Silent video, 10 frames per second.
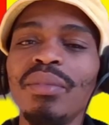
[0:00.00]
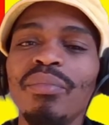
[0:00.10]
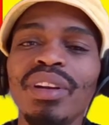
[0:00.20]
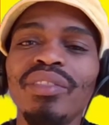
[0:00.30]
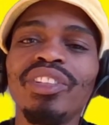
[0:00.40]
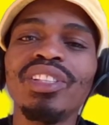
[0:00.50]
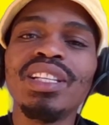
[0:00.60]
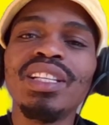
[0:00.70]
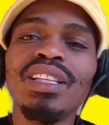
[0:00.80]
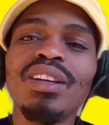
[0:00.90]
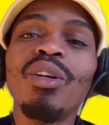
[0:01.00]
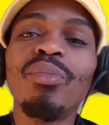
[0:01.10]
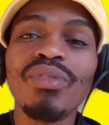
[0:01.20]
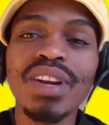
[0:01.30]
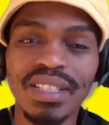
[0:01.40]
previously
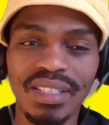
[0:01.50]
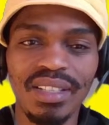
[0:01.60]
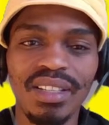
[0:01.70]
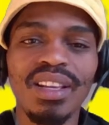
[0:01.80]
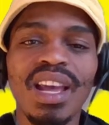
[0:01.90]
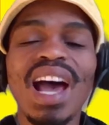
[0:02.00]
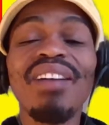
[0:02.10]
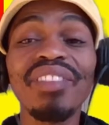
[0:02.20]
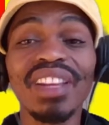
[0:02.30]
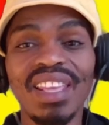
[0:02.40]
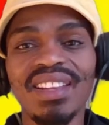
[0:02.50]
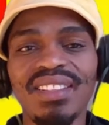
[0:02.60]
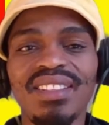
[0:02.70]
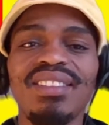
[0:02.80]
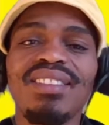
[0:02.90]
oppressed
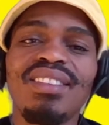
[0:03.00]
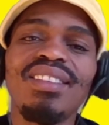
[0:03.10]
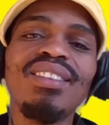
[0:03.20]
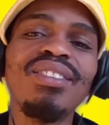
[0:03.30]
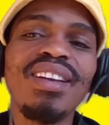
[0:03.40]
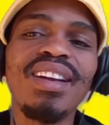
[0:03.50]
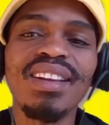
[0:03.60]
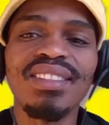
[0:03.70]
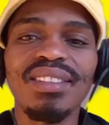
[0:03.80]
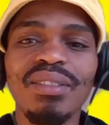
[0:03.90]
Africans. All right.